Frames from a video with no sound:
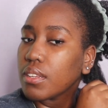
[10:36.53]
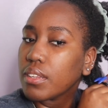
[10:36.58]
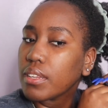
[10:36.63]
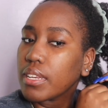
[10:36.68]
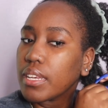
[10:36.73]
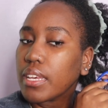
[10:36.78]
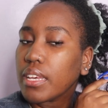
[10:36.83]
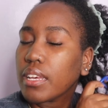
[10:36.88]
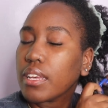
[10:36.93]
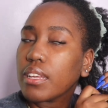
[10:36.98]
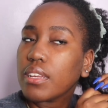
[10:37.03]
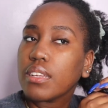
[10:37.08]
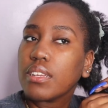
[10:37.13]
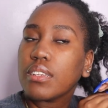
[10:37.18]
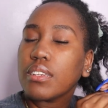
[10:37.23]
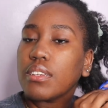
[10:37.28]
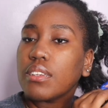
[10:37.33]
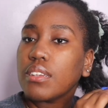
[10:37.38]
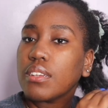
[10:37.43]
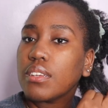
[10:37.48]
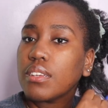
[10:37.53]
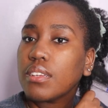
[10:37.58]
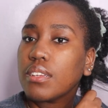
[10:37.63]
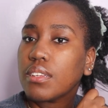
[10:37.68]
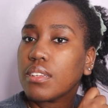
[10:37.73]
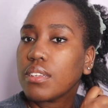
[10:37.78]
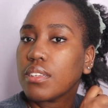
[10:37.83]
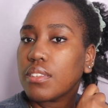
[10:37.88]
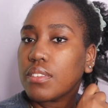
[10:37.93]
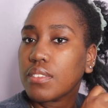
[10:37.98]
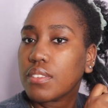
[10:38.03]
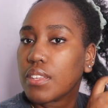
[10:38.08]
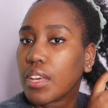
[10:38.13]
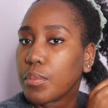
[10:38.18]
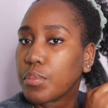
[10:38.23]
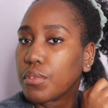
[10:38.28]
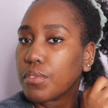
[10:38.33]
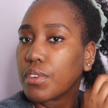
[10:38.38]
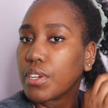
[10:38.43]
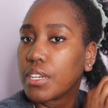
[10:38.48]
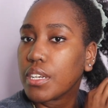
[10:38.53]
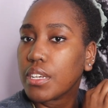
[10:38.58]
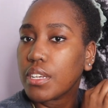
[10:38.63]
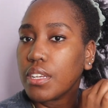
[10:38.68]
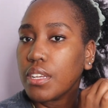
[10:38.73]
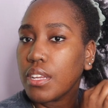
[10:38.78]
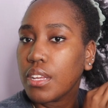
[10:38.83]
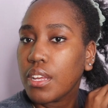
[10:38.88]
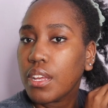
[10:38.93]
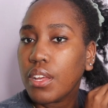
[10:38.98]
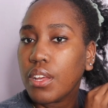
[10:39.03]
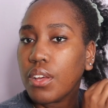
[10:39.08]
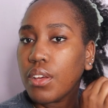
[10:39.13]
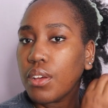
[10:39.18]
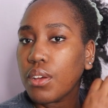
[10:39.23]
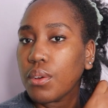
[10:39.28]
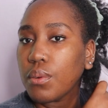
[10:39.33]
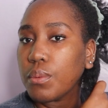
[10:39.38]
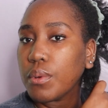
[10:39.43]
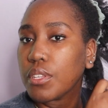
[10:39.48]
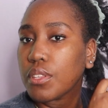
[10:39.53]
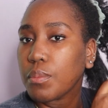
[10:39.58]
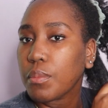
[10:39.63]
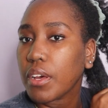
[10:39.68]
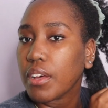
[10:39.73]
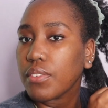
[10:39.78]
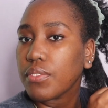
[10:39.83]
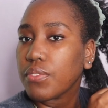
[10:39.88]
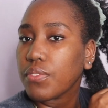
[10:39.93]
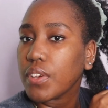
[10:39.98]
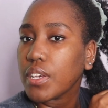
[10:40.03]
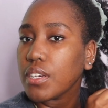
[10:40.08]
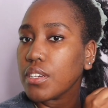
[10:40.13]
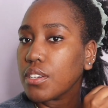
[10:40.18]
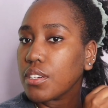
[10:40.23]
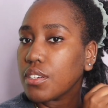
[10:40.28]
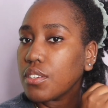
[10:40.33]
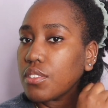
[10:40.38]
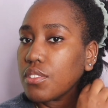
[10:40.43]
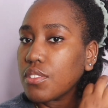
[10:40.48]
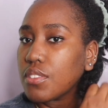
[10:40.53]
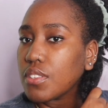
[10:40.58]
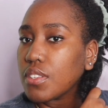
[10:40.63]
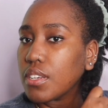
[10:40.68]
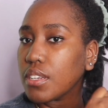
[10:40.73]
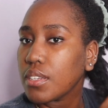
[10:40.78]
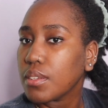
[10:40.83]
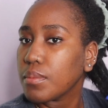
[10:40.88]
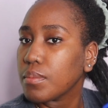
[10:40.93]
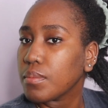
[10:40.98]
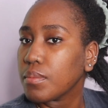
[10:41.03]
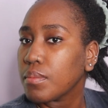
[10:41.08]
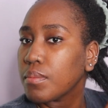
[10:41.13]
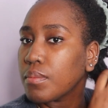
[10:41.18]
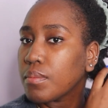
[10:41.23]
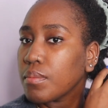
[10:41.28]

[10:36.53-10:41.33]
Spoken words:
and separate it with my fingers some.